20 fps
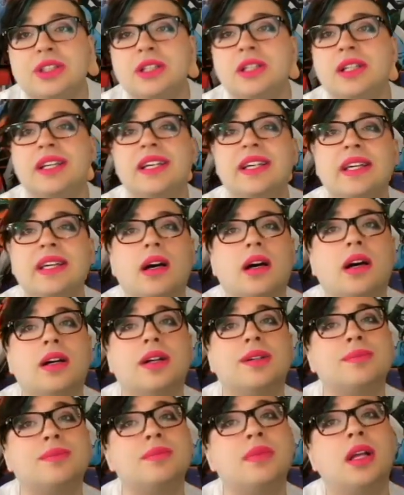You can get
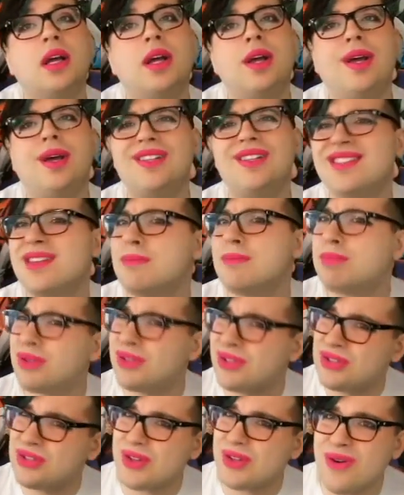some
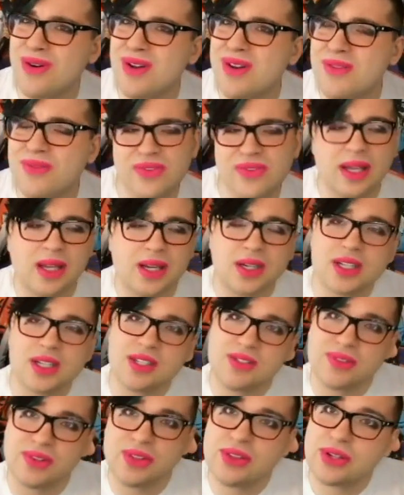Persona
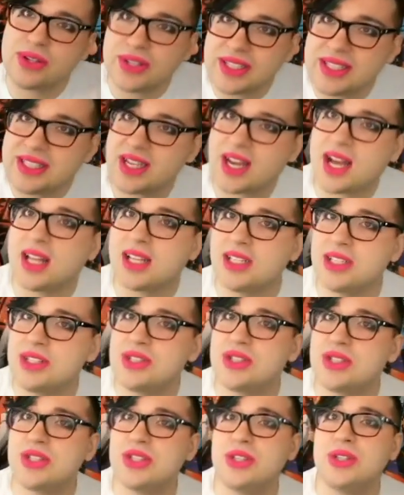figures for
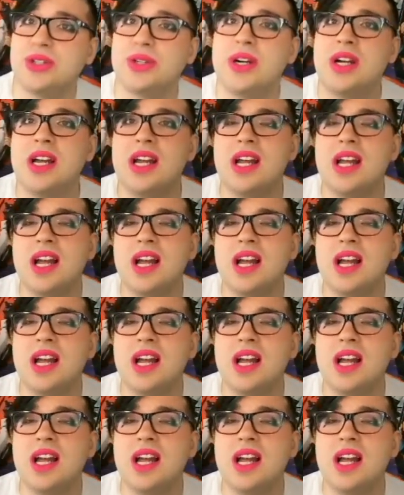$30 too.